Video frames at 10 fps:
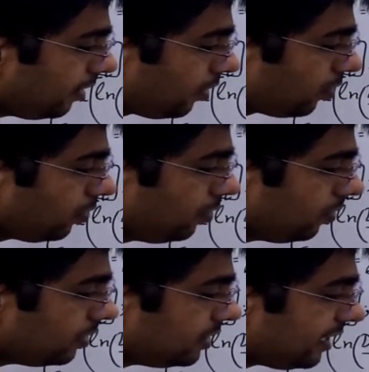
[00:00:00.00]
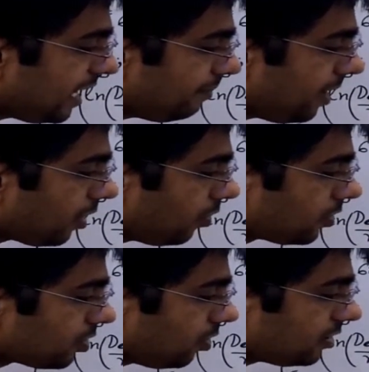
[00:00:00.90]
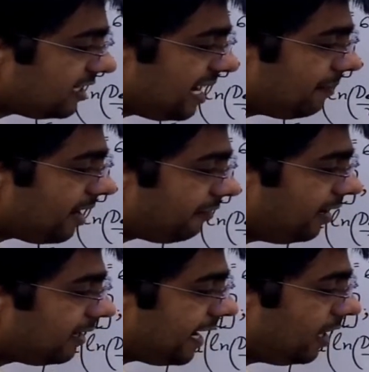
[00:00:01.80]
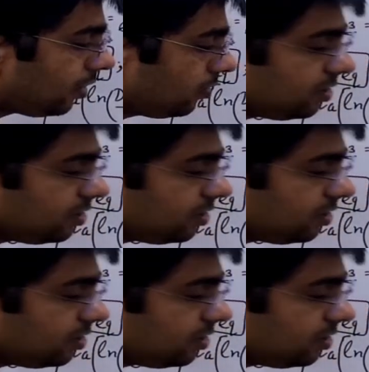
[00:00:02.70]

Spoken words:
to GMR also, or GMR will tend to